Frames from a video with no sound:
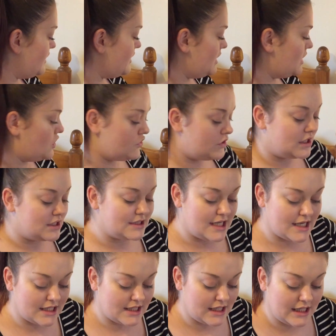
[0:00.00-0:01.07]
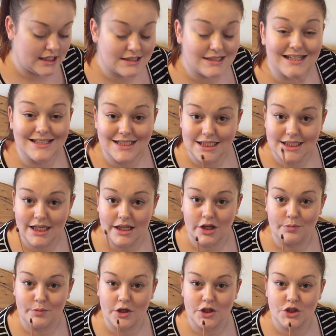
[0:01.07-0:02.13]
the Real Techniques
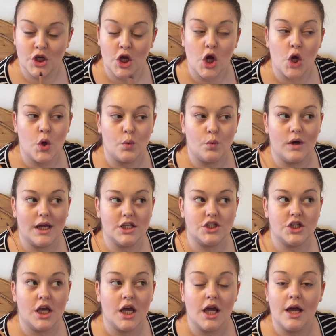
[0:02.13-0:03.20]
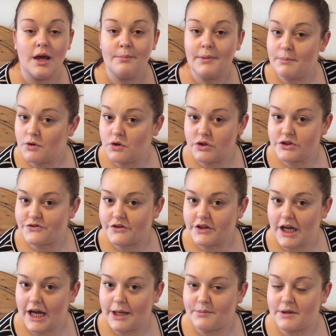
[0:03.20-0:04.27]
detailer brush, which people use for
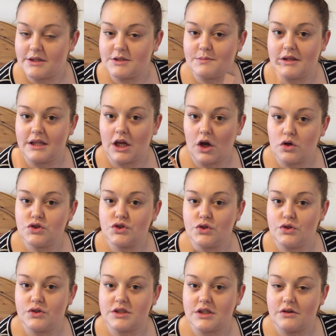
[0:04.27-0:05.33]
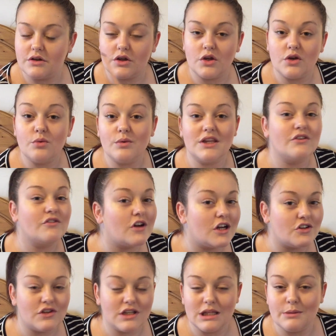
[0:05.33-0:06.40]
the eyebrows, but they also use it, you know, when you've got
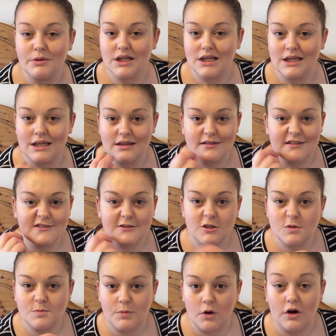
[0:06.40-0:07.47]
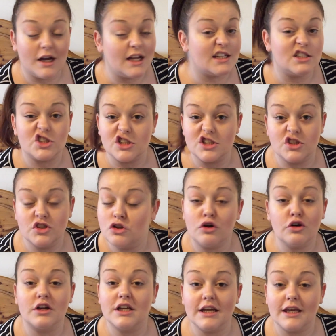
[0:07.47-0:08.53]
a really pernickety little spot and it's just
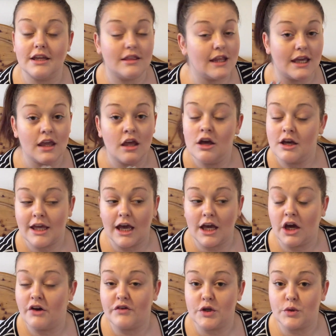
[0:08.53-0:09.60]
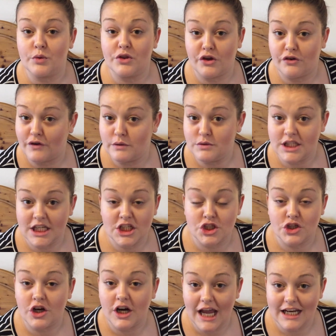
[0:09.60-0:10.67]
not going to like get covered with your
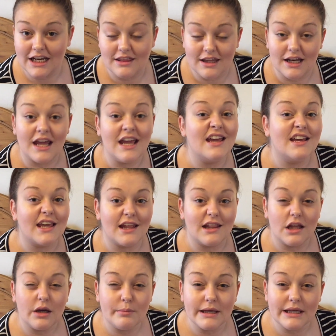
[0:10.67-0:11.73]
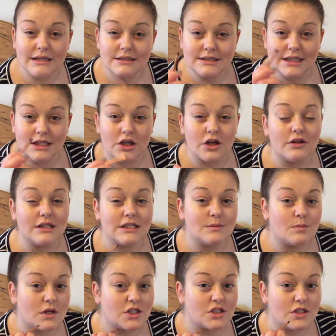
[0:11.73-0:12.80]
foundation or anything. Get a little bit of concealer on this
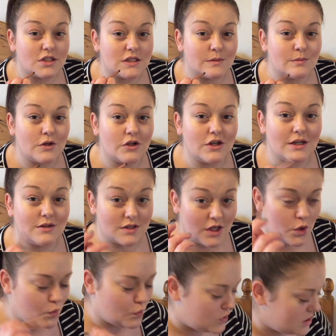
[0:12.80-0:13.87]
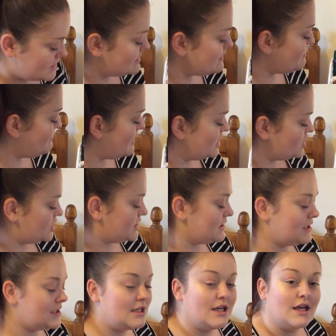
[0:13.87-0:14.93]
brush and just put it around. Works magic.